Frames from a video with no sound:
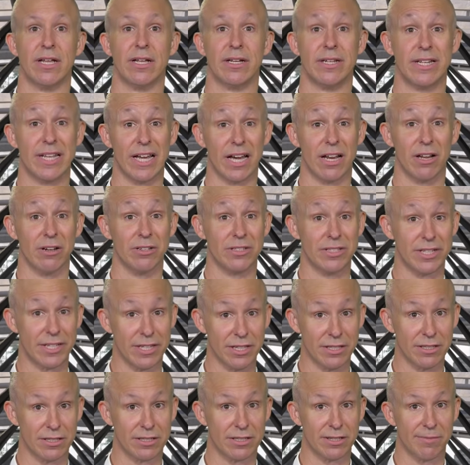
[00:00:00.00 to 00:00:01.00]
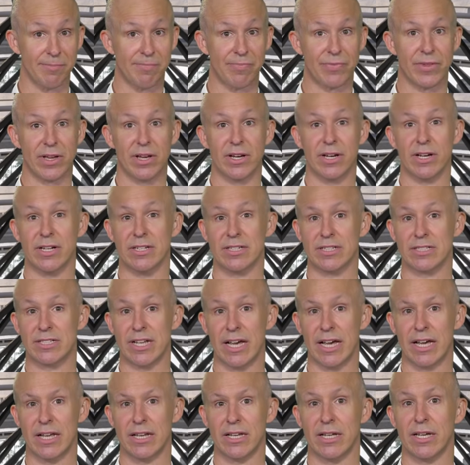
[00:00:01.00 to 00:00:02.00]
Diallo didn't.
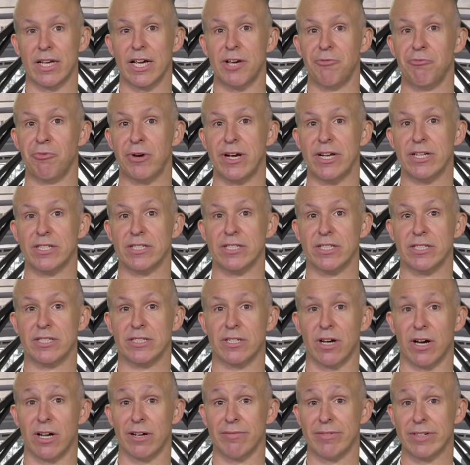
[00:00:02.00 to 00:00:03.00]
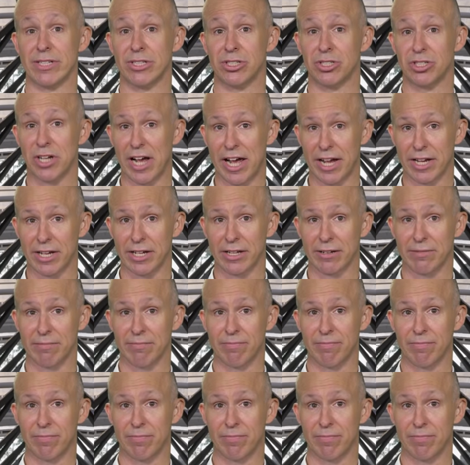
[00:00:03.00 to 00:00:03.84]
Instead, he reached inside of his jacket.